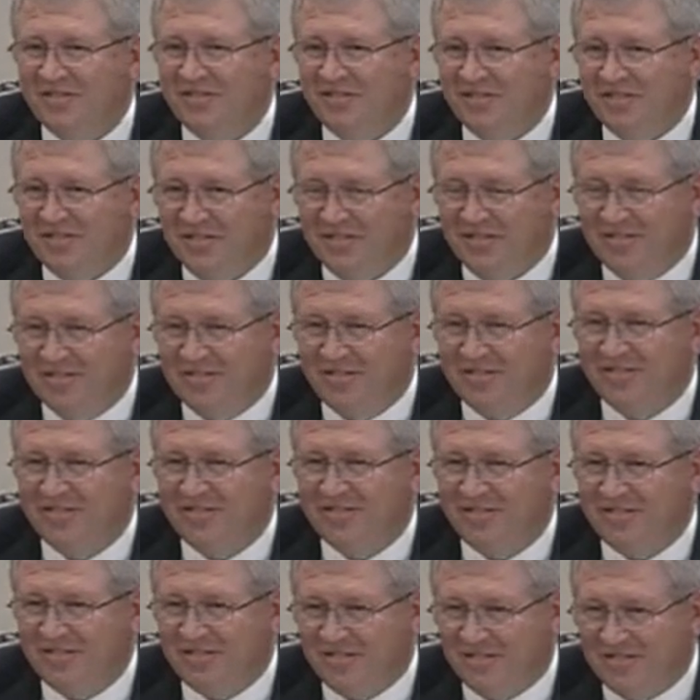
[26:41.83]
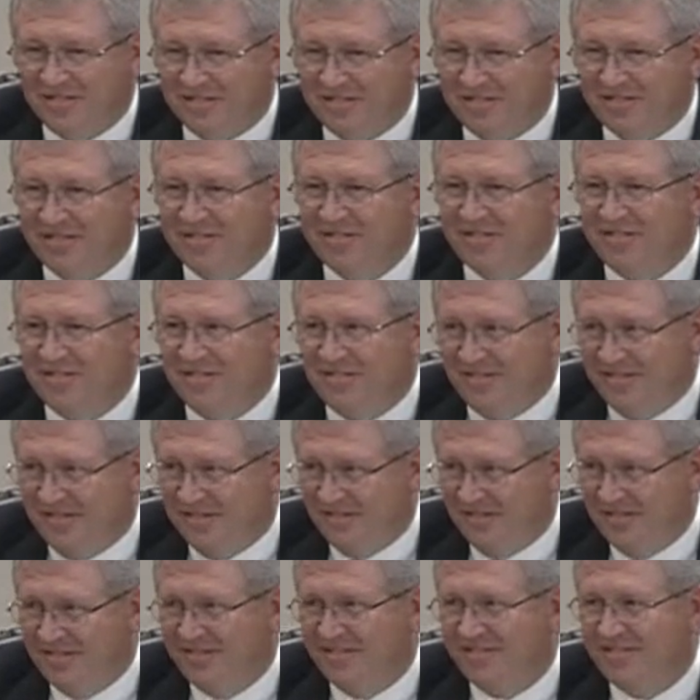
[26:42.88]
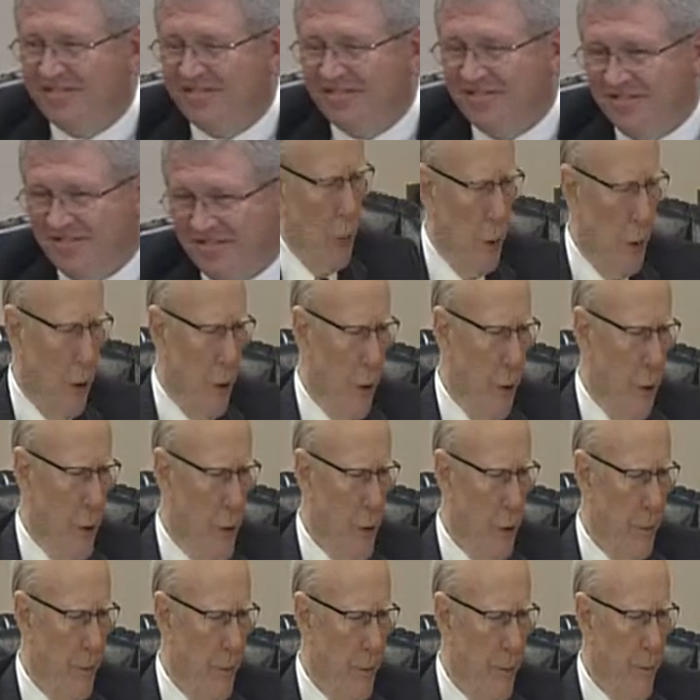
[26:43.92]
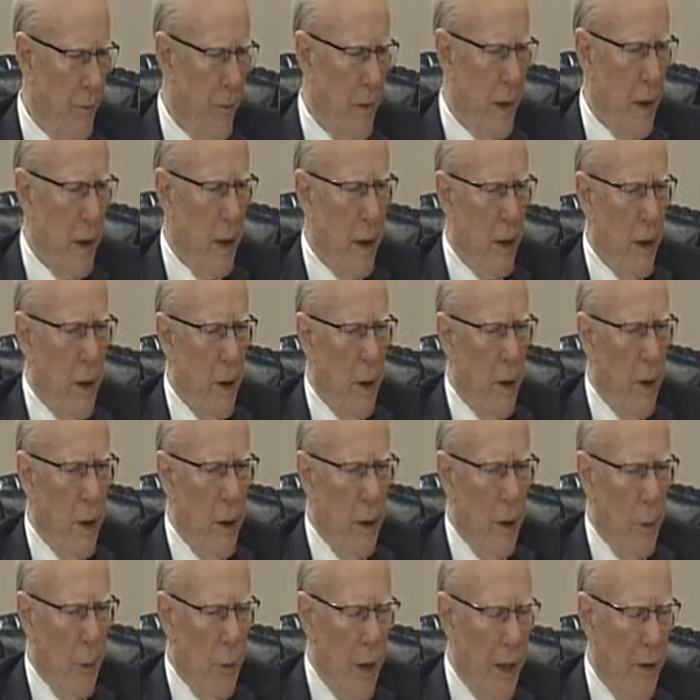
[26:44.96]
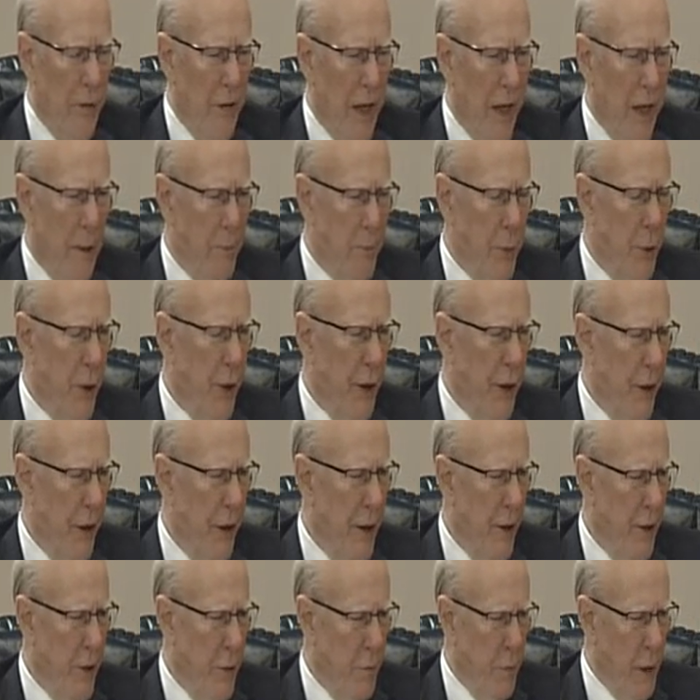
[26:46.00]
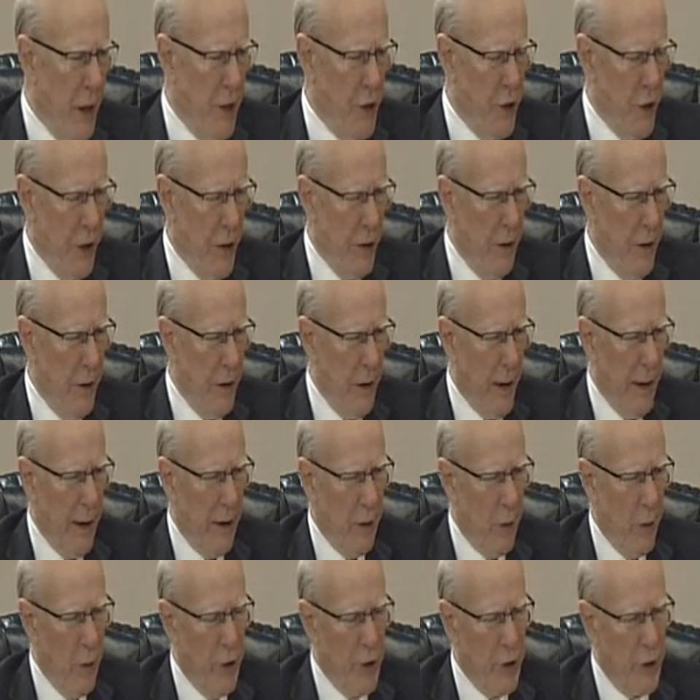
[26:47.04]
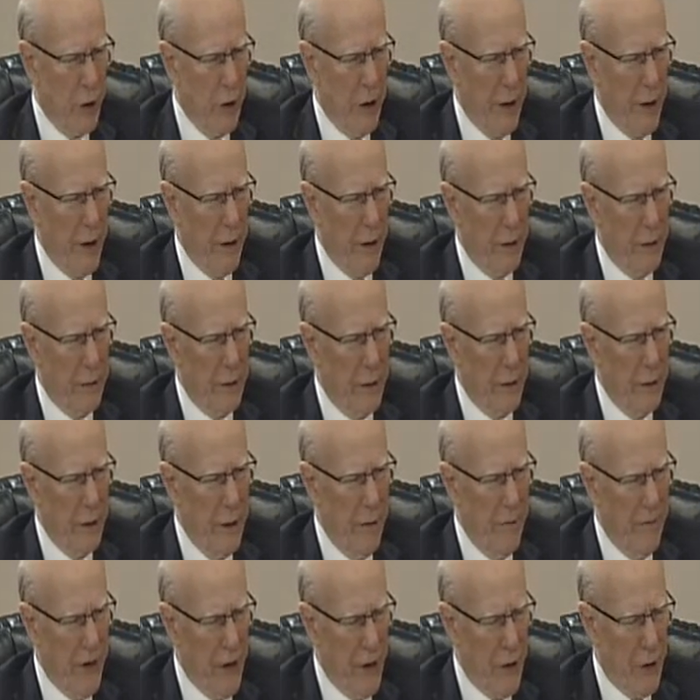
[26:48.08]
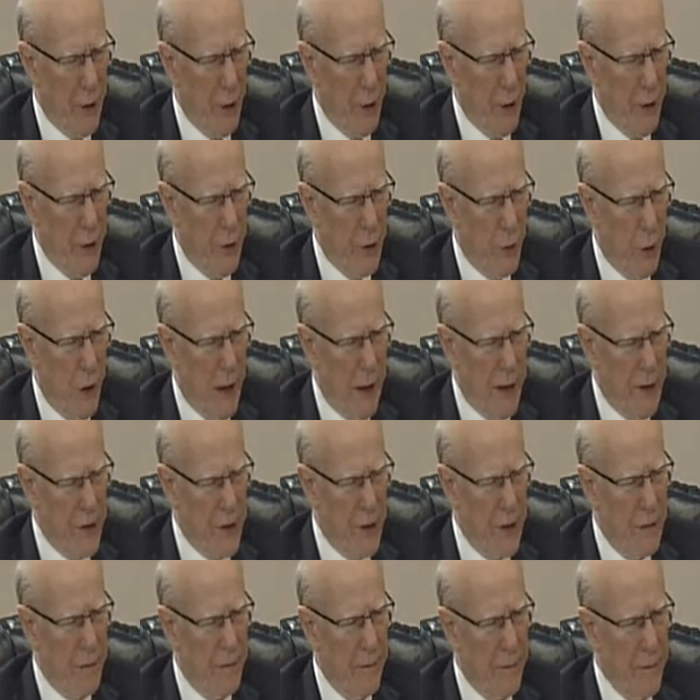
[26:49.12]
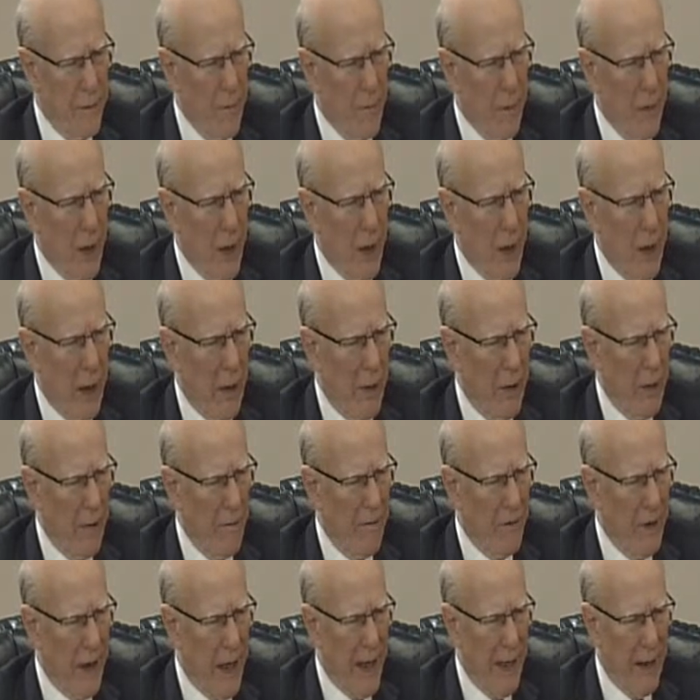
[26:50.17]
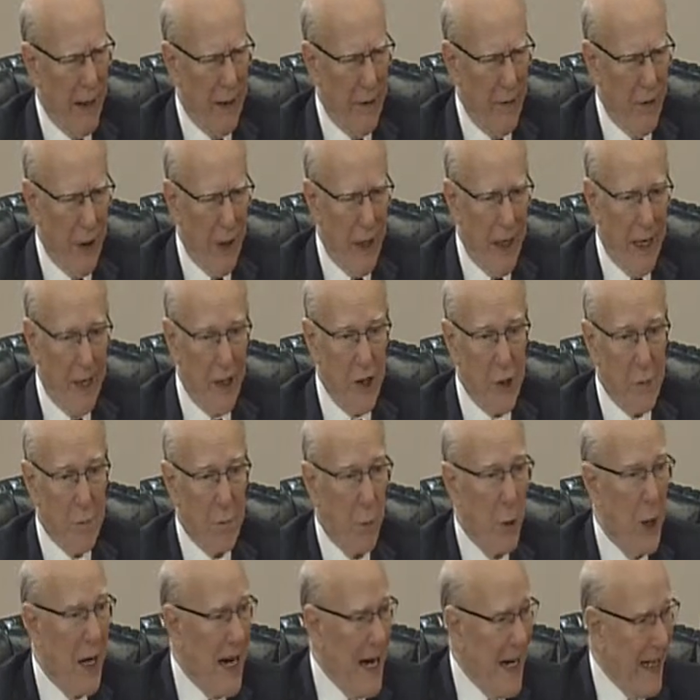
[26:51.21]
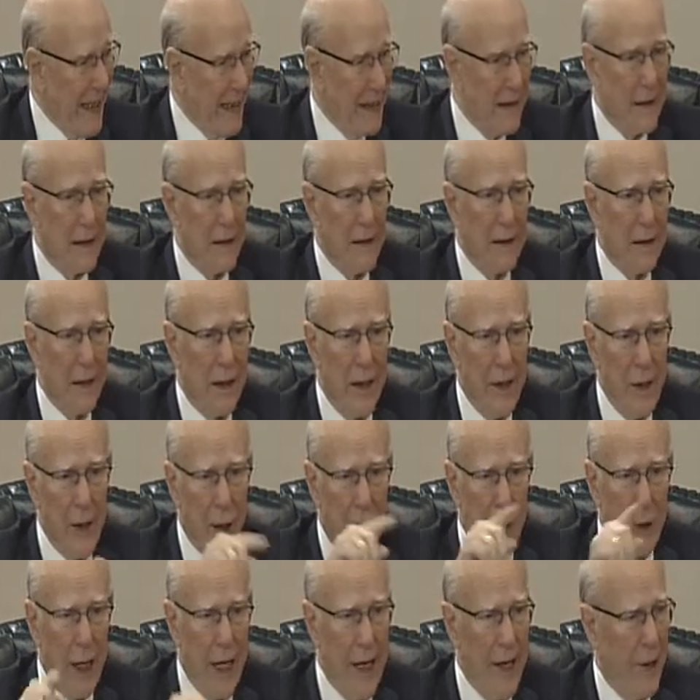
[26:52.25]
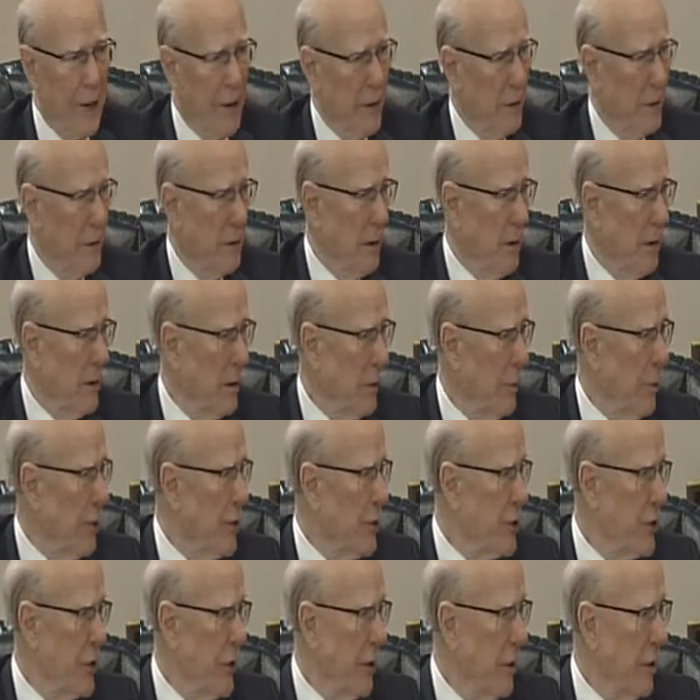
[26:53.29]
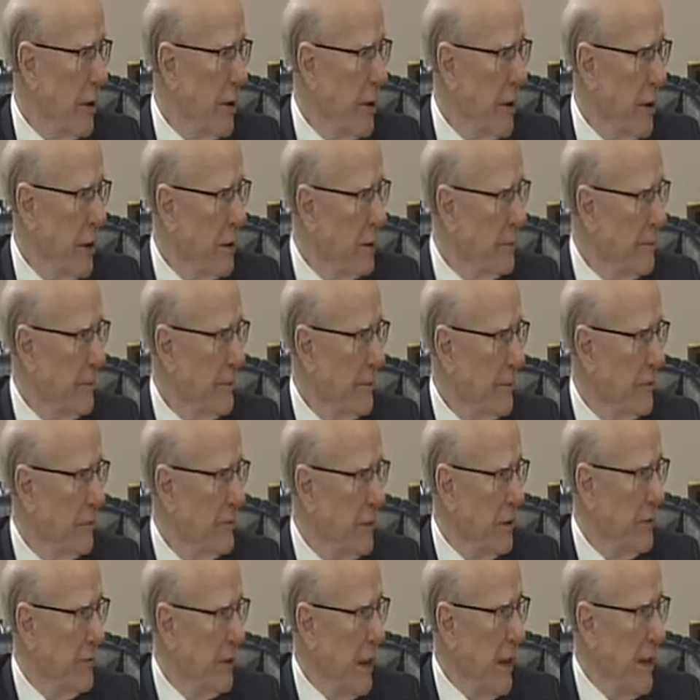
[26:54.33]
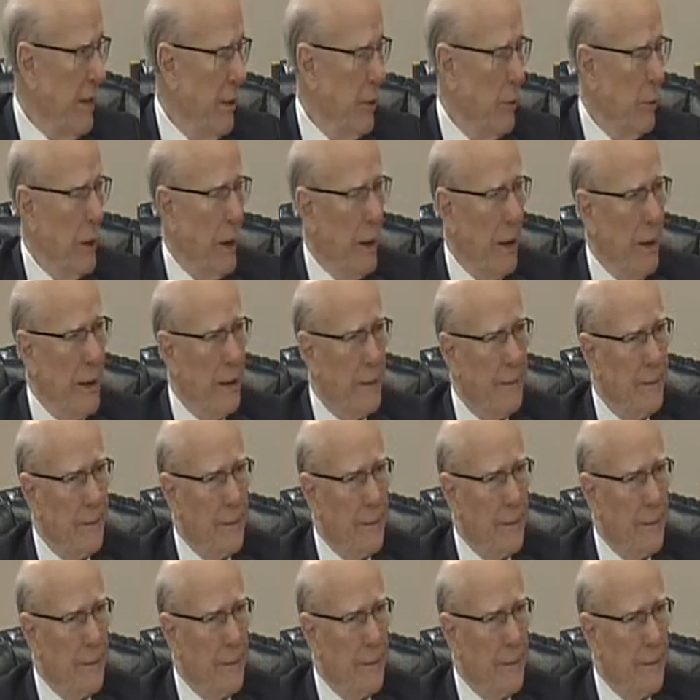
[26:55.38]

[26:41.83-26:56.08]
It was way late. So all hell broke loose. We then put it in the budget, and of course Clinton vetoed it twice. And then finally, the next spring, a year later, we're still in there fighting away.